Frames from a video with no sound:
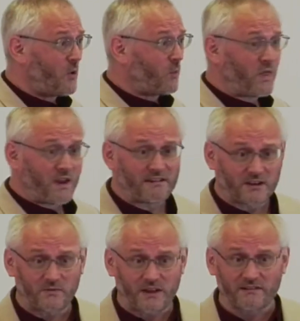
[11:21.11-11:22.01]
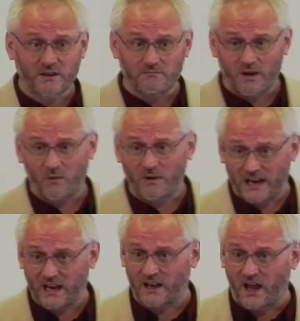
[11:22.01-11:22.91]
there is a, there is a moment
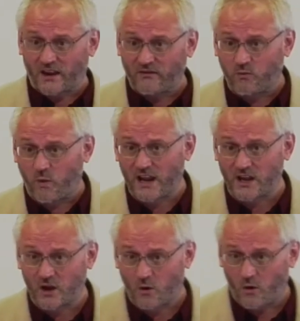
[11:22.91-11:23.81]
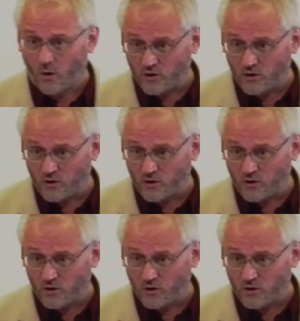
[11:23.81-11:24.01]
in life when you,